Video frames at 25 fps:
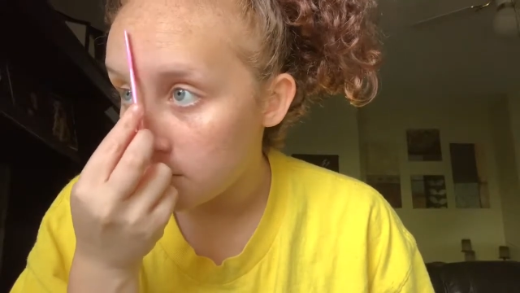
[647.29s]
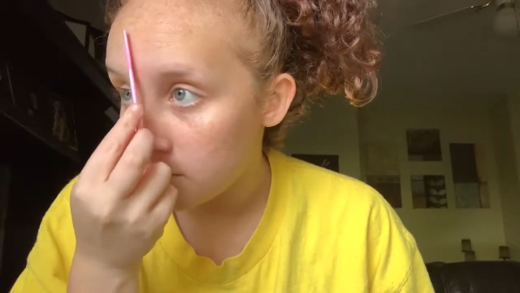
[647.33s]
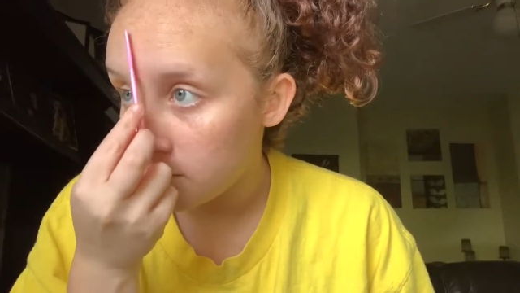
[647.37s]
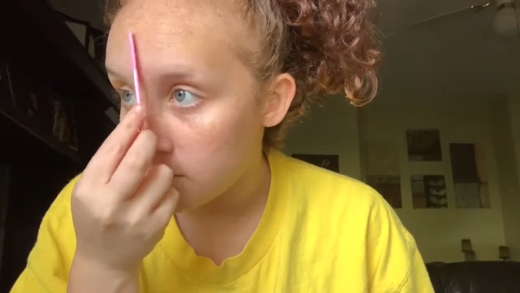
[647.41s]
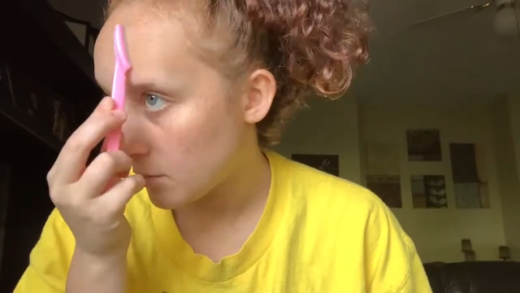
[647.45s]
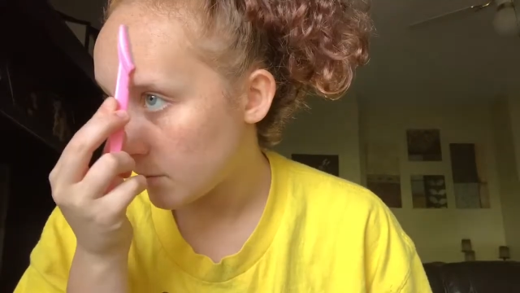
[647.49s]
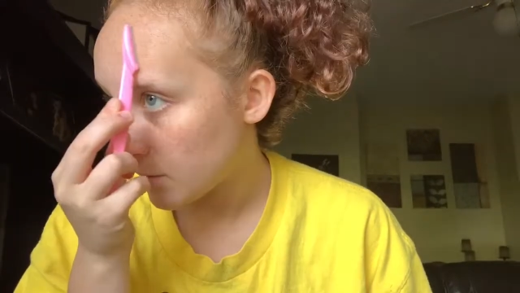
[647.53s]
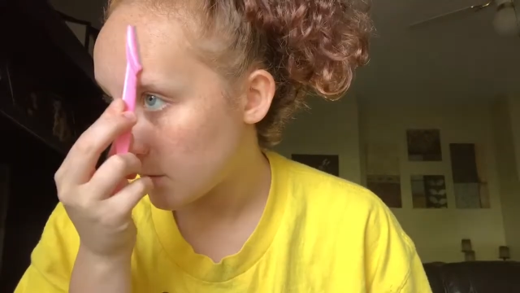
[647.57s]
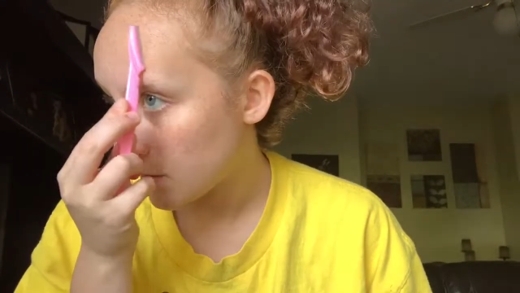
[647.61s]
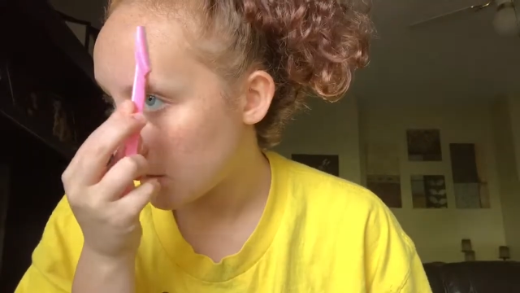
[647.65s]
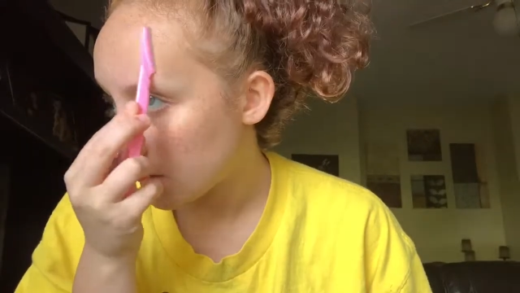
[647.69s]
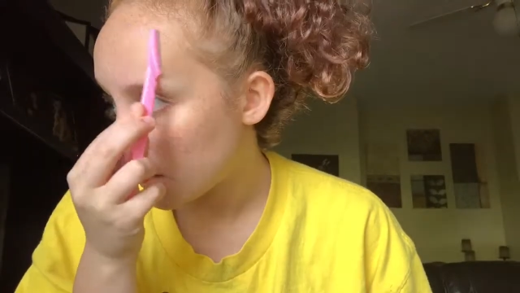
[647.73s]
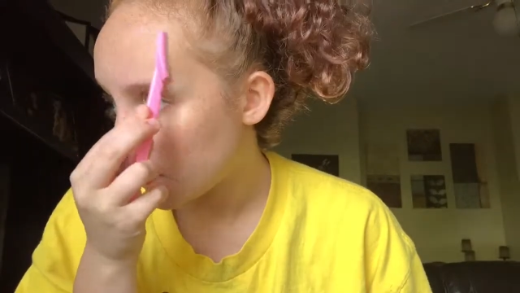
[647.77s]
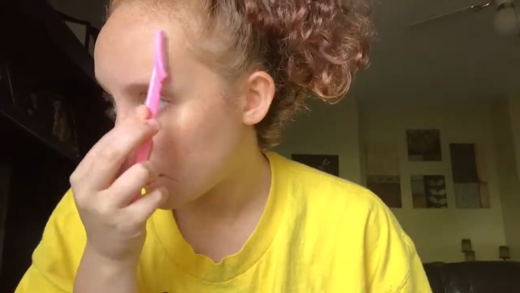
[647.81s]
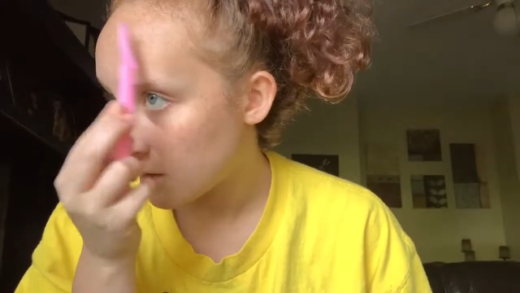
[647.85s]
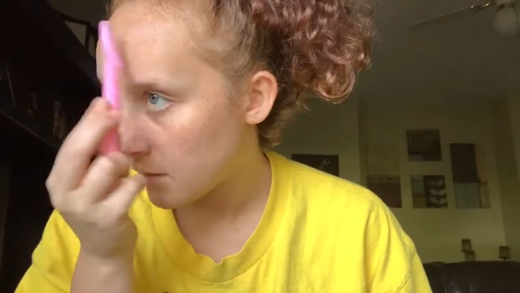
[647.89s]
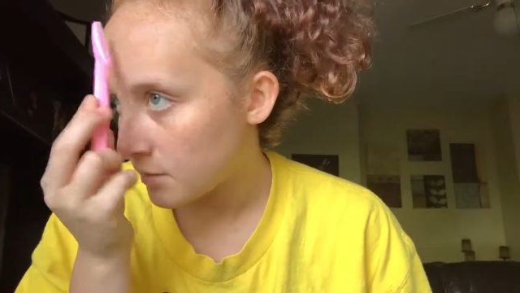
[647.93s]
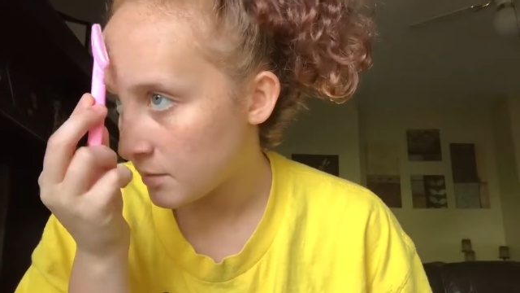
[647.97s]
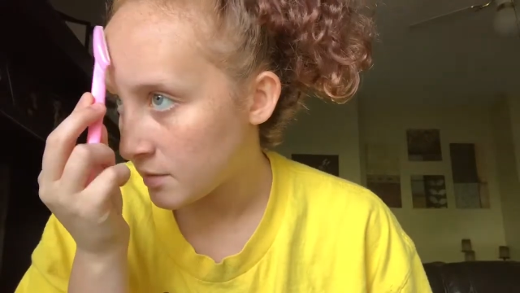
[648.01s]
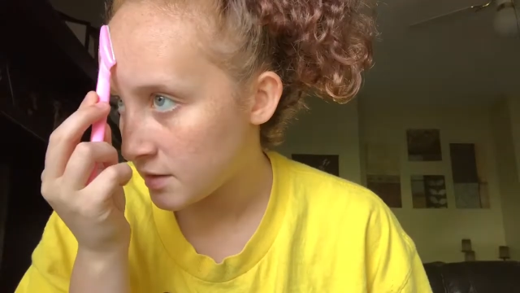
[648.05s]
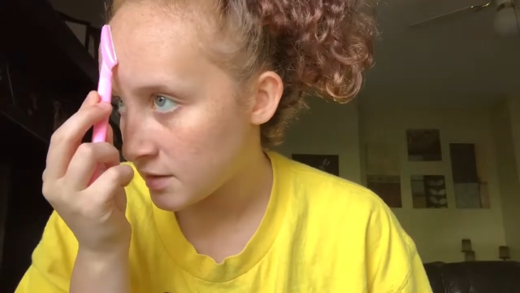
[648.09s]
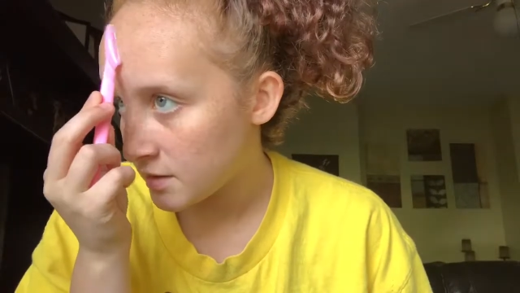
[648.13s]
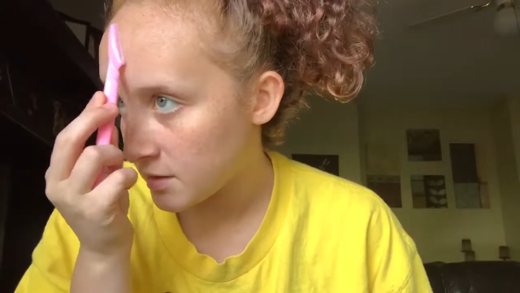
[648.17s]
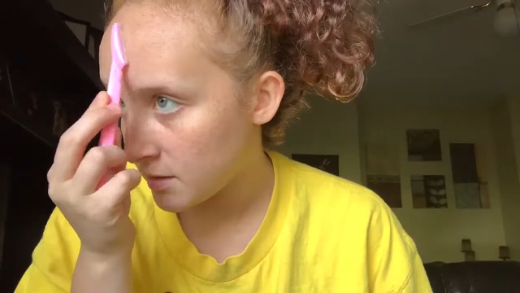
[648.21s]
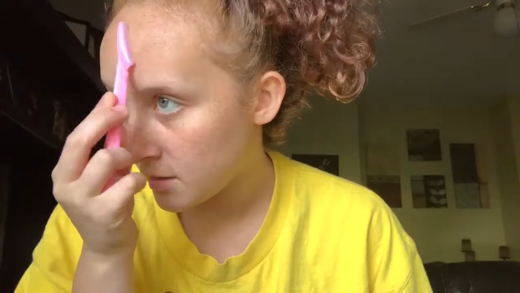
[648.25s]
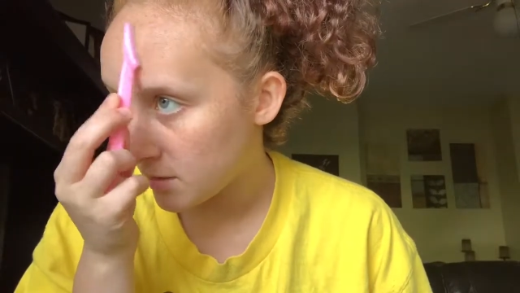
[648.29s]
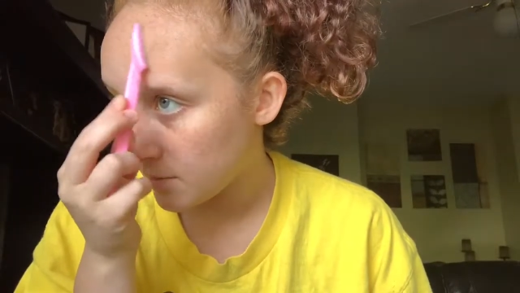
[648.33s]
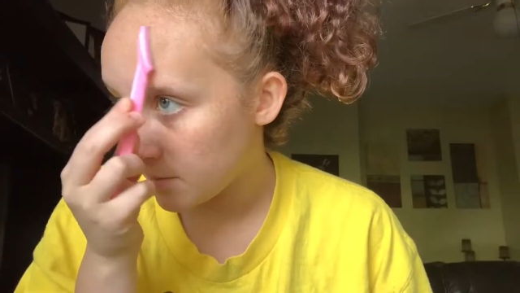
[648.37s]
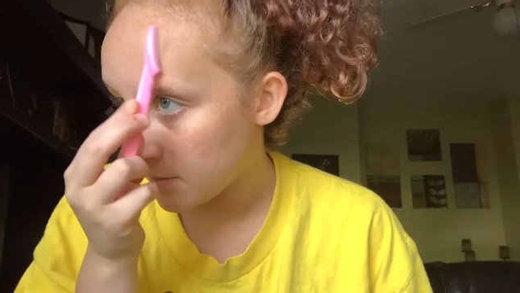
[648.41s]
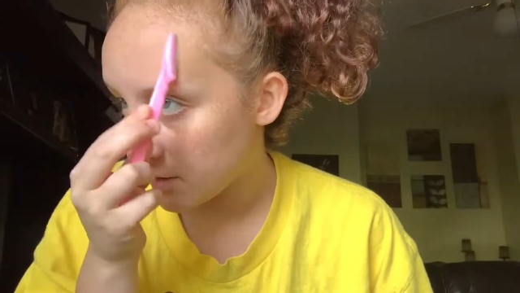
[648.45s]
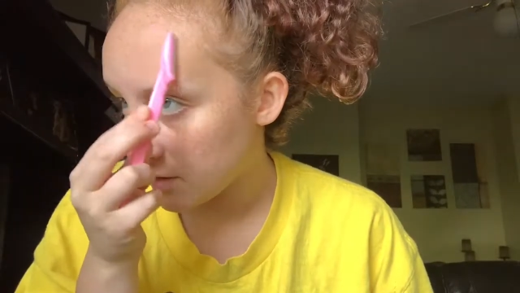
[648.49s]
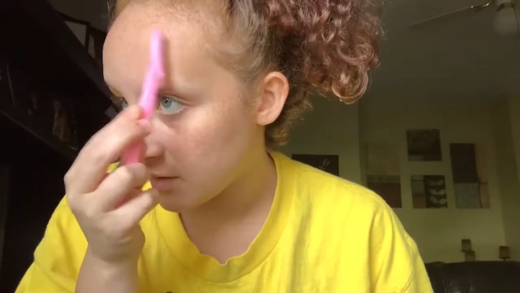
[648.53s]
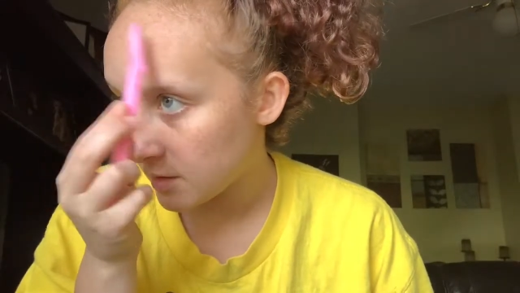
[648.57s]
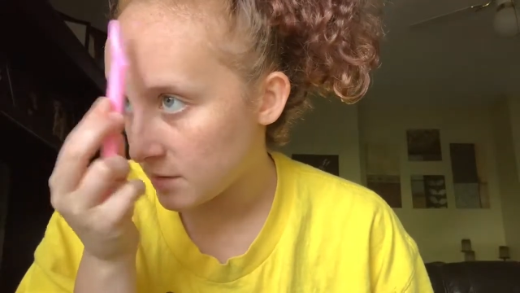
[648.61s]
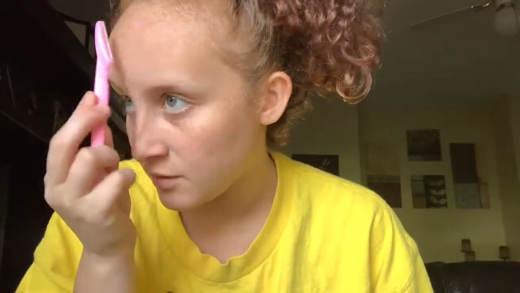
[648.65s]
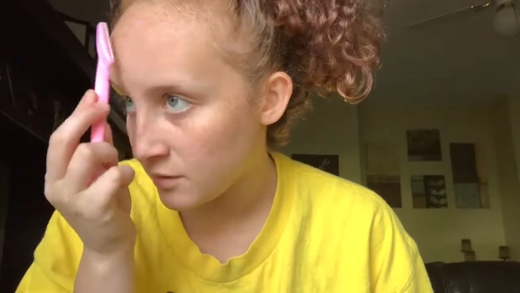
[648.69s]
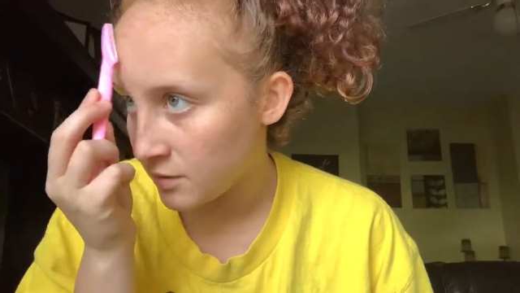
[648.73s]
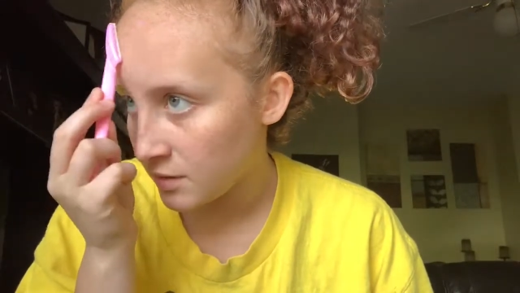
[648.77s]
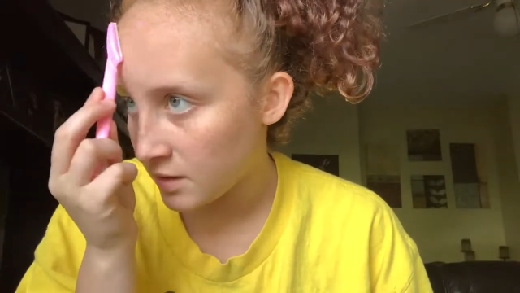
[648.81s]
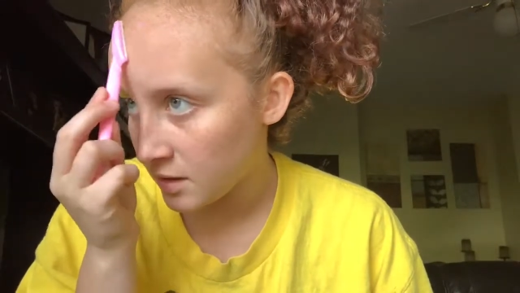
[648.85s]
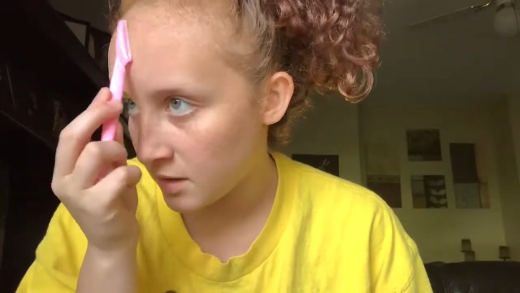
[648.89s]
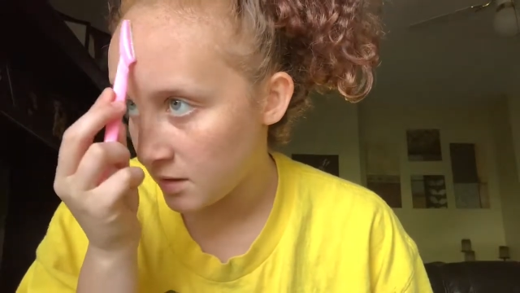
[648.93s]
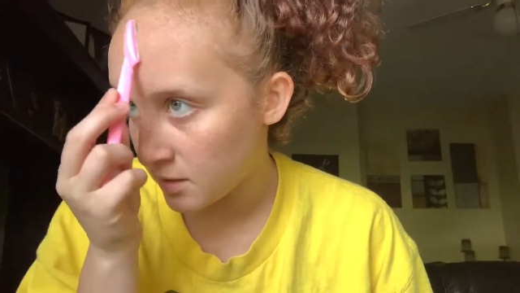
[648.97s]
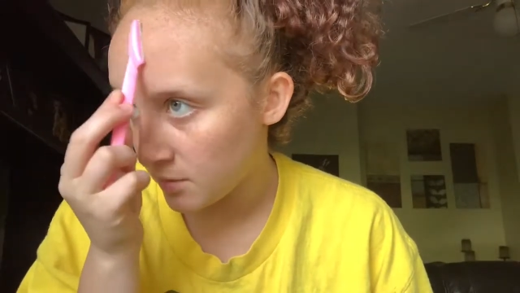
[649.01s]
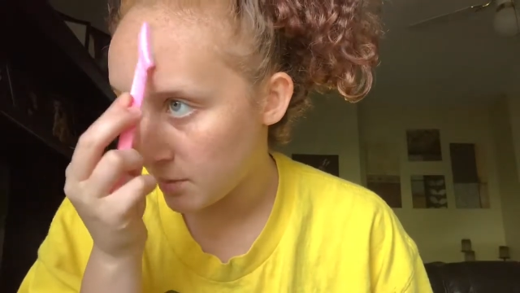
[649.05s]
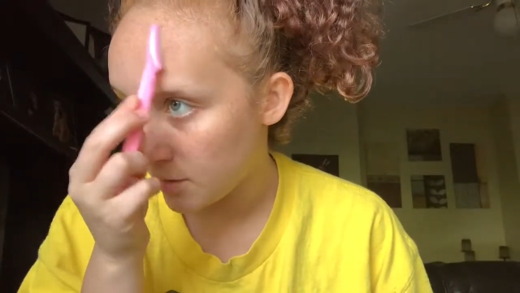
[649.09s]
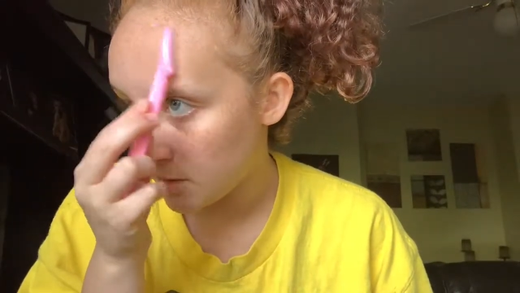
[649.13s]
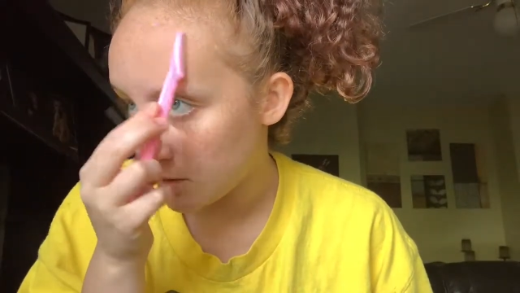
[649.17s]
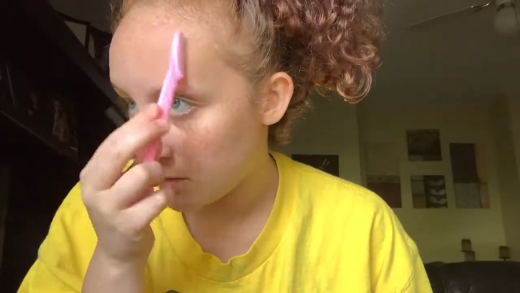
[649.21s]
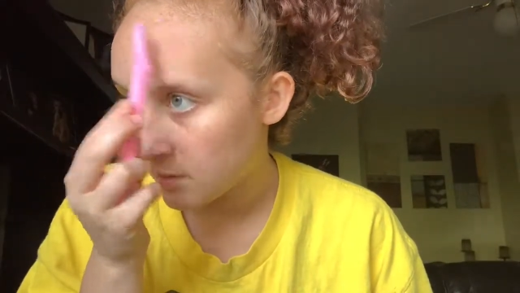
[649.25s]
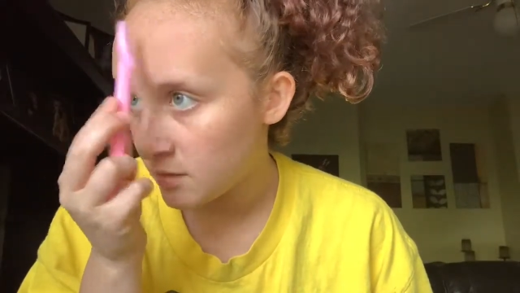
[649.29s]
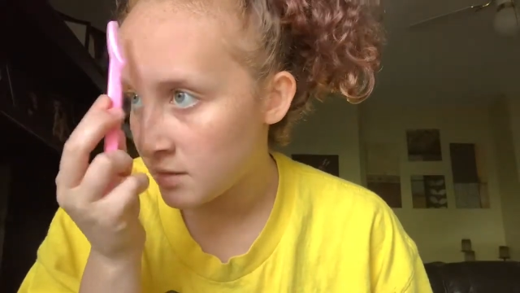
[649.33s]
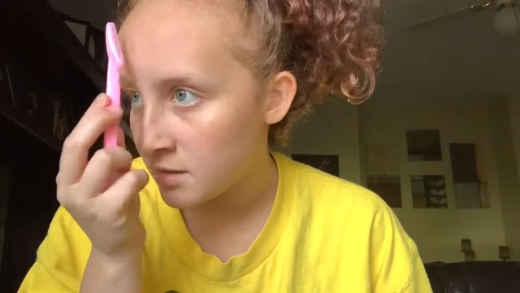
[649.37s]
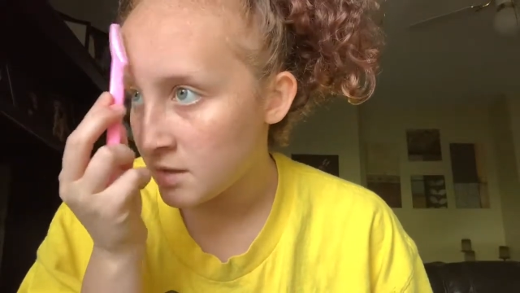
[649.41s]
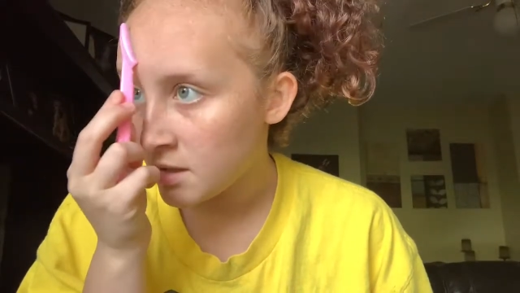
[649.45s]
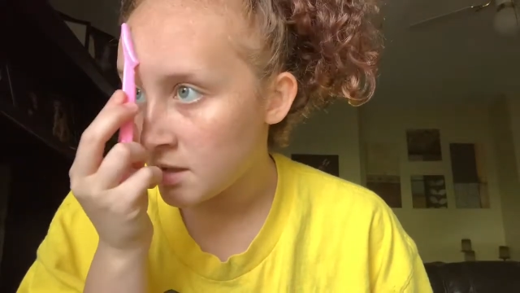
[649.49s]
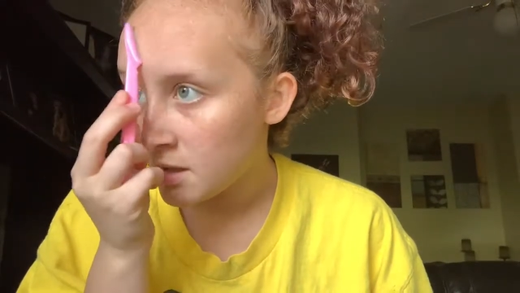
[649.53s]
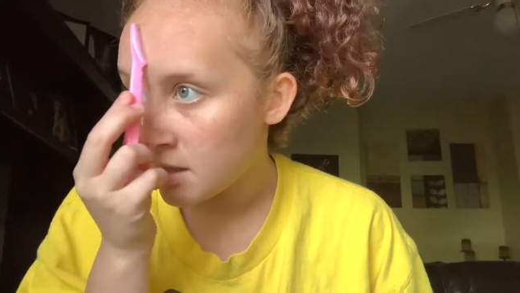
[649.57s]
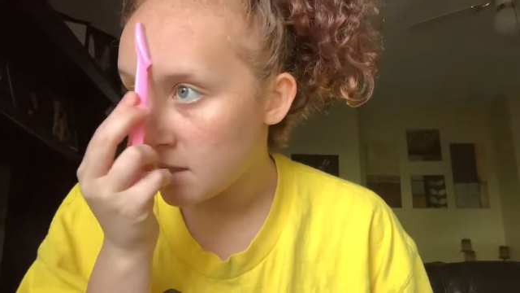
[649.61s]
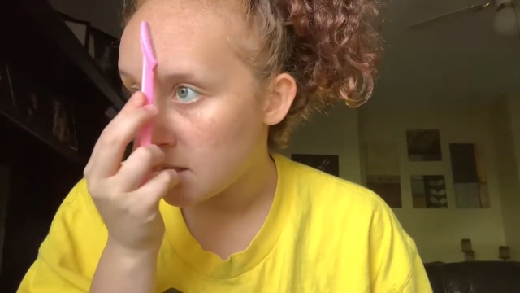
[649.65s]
Oh my God, I wanna talk about the new Annabelle.